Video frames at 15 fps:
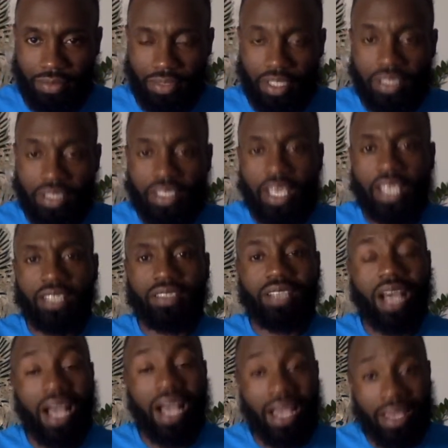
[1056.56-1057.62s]
take
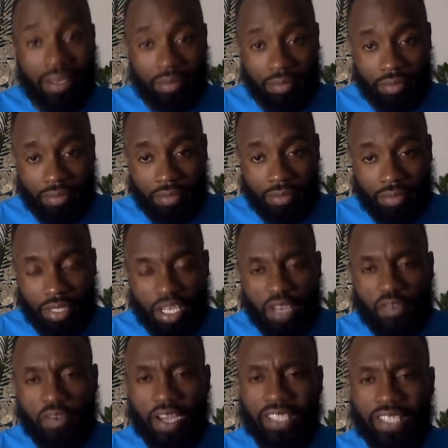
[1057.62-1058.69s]
time,
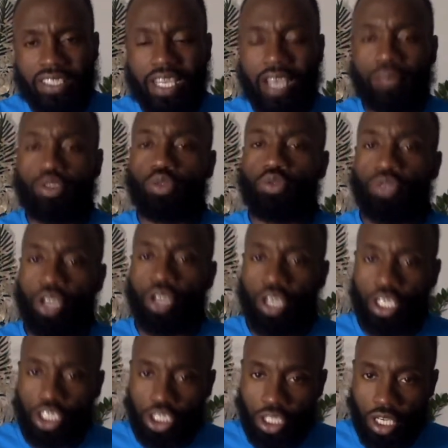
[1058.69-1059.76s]
find time to
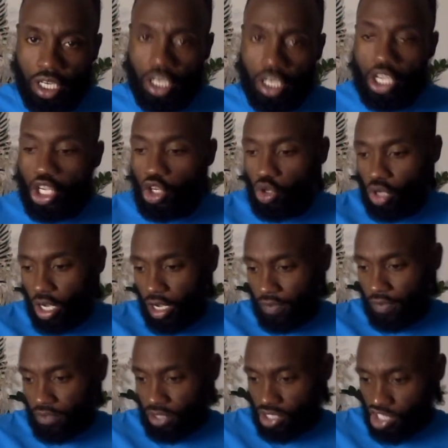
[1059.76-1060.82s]
nurture, look after
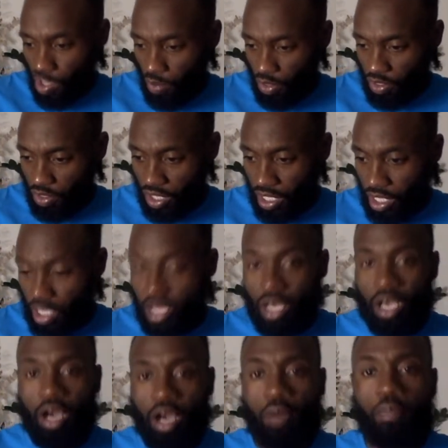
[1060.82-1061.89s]
something
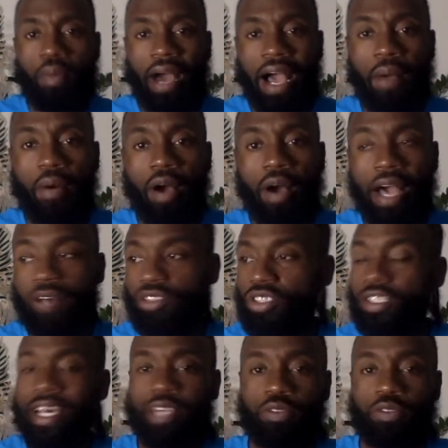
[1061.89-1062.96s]

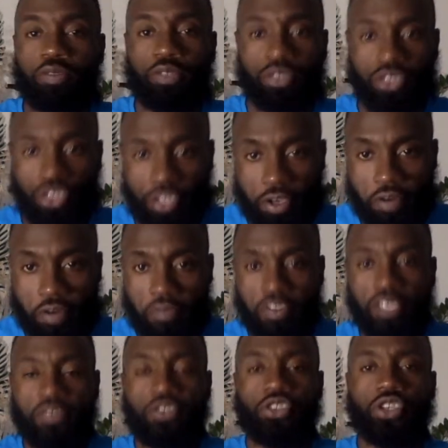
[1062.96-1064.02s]
outside of yourself, give
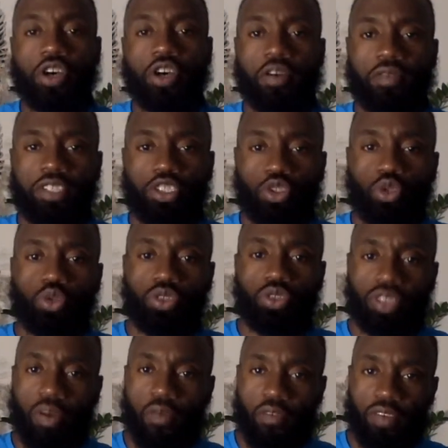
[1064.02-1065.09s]
service to
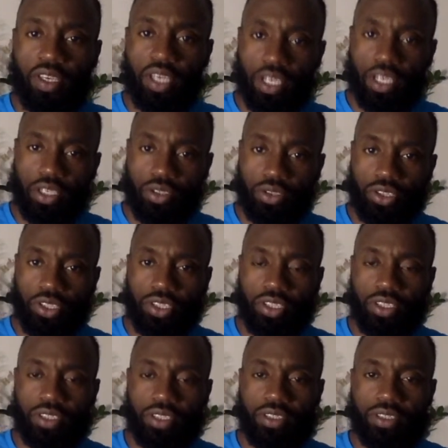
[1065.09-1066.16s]
something else.
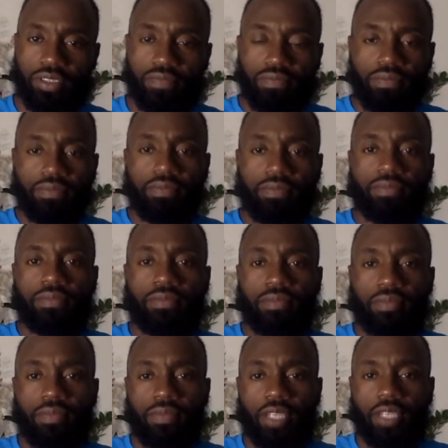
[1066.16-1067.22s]

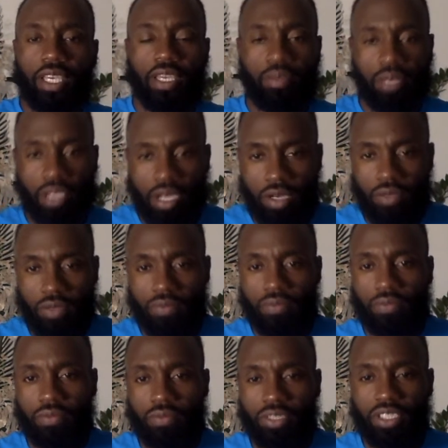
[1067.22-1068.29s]
Hear me out.
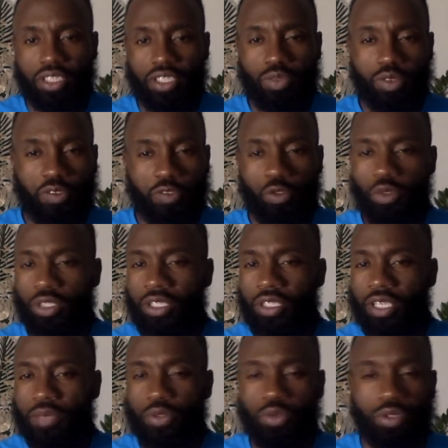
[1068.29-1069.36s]
This is what Forward and
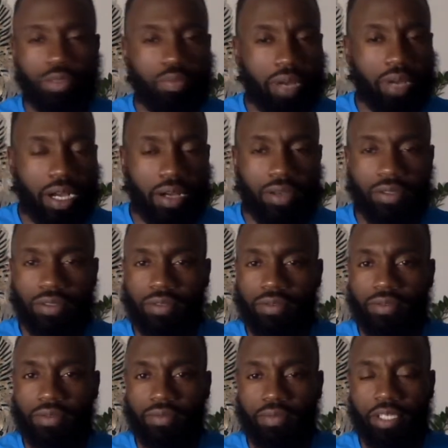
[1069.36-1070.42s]
Up's all about,
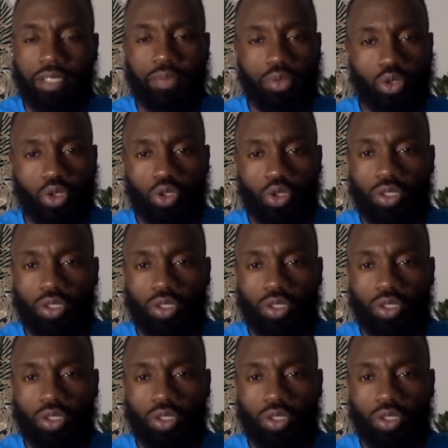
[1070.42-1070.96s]
people.